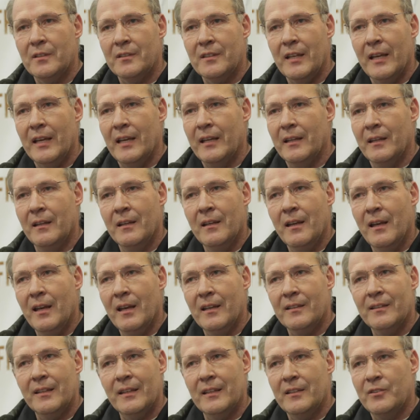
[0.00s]

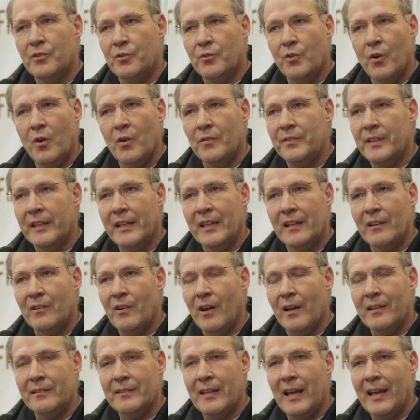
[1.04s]
as they strove to get
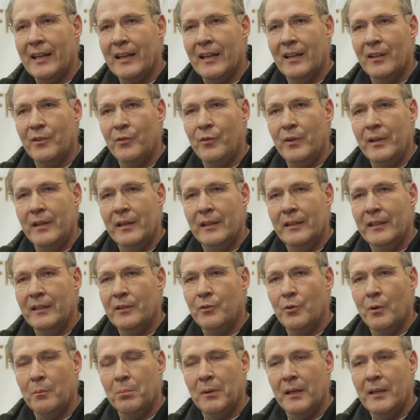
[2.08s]
across that country and
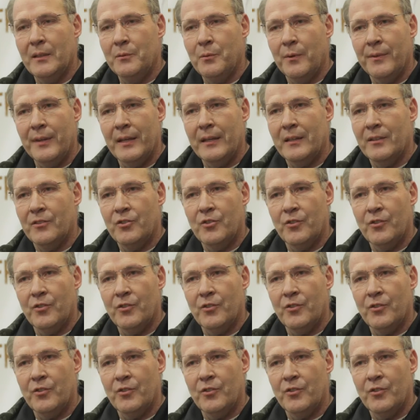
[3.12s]
into a place where they could